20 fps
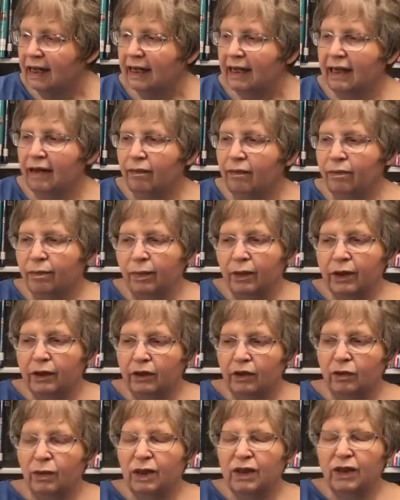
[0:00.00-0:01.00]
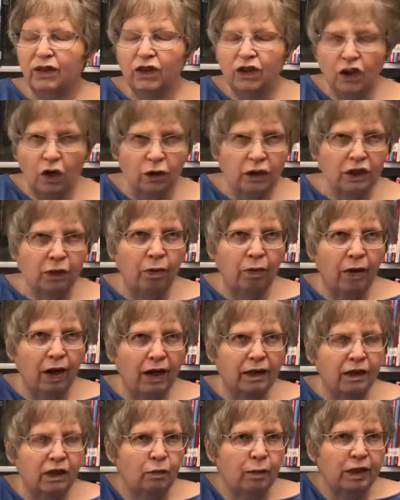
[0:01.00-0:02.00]
The burglar was so
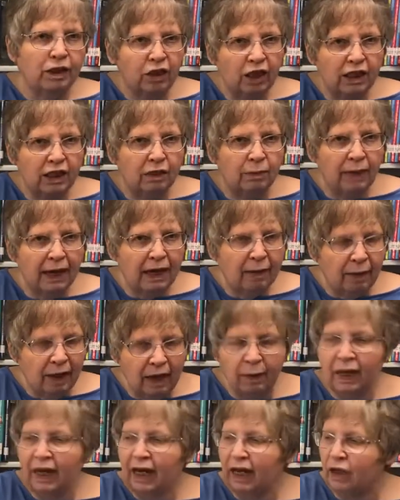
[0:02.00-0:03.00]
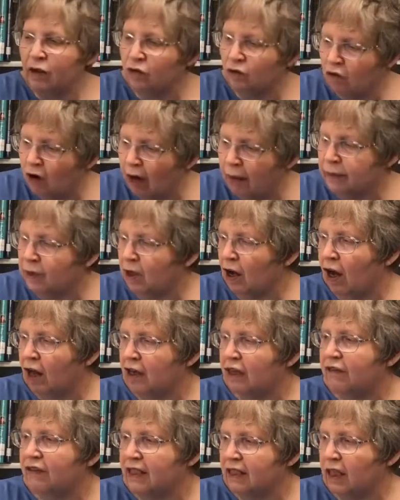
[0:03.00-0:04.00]
surprised to be chased by a baby, he dropped all
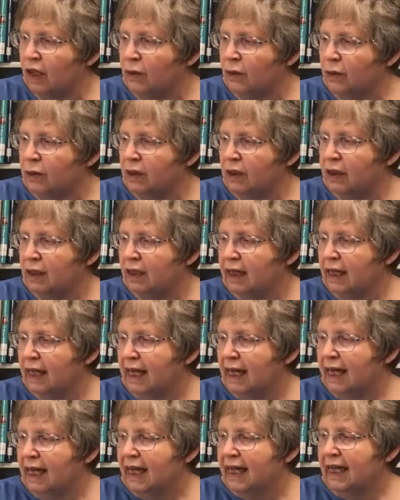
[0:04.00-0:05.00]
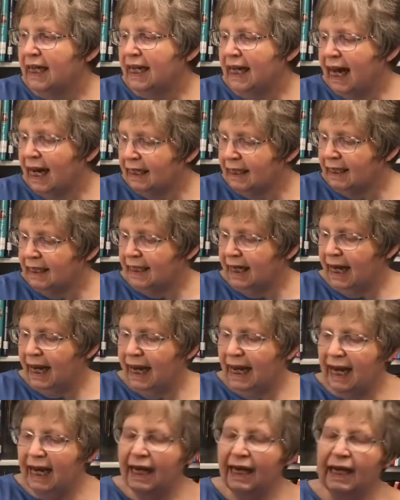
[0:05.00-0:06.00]
of his loot. The next
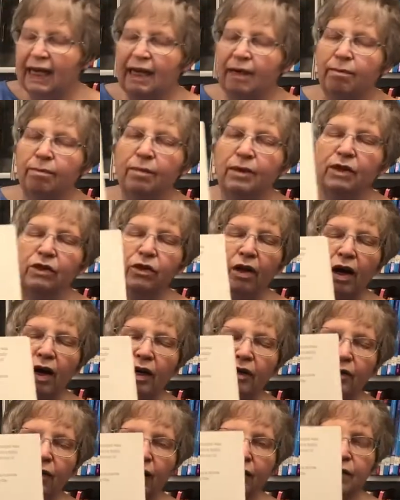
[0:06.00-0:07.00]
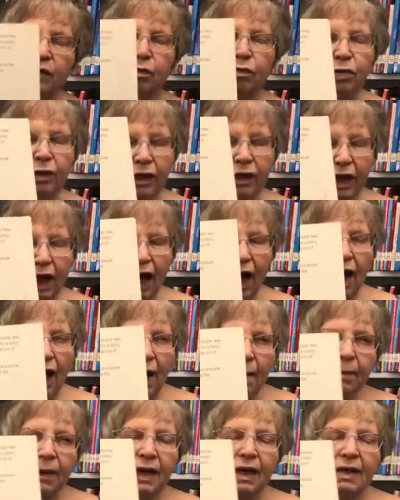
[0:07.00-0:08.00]
day, Mr. Hargraves put
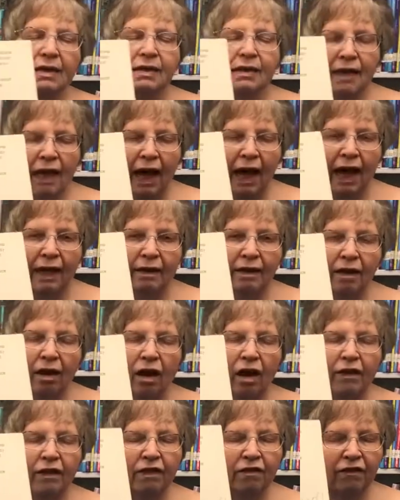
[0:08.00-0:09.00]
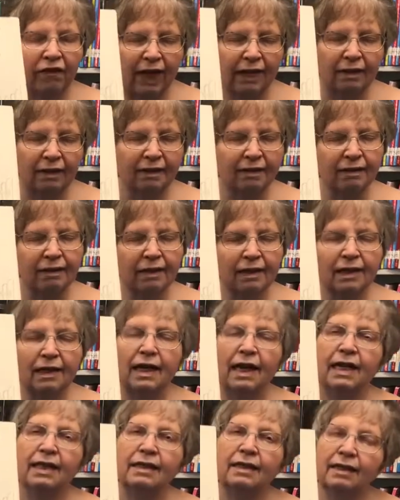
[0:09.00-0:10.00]
up a sign on the fence.
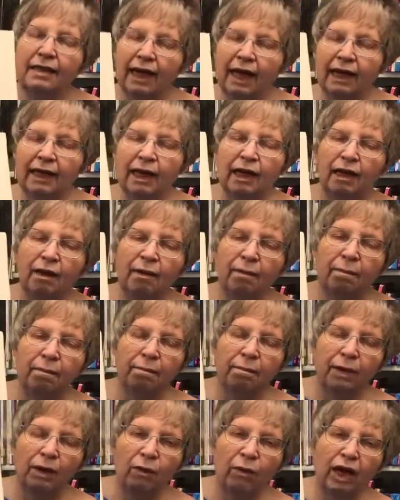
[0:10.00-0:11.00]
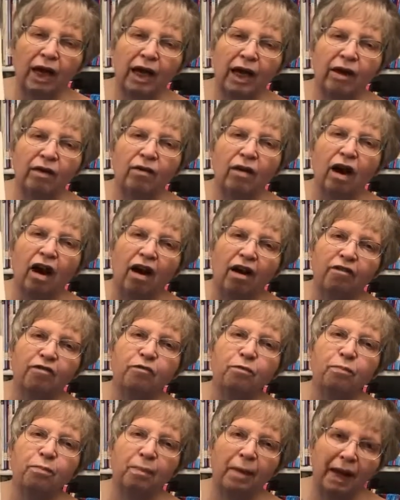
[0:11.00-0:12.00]
It said, "Beware of
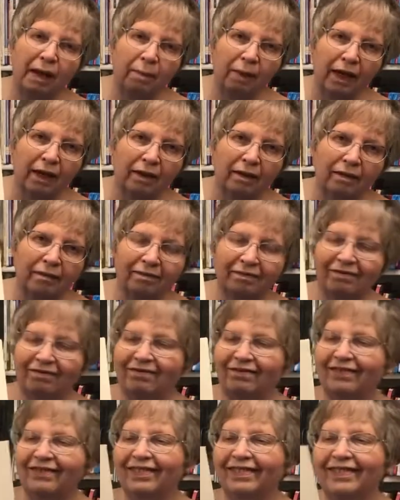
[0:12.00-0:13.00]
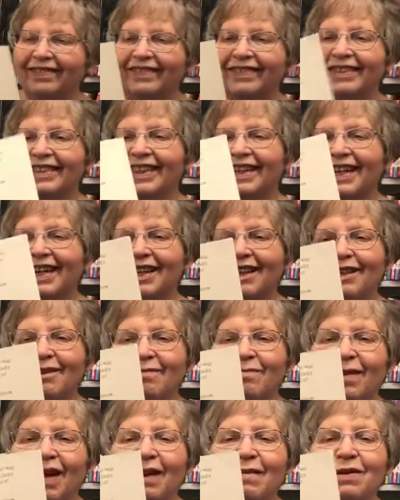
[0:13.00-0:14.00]
baby." The
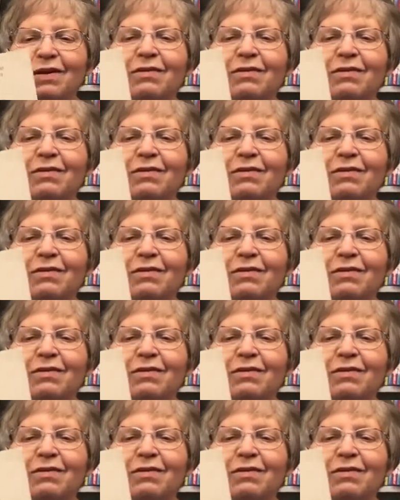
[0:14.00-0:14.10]
baby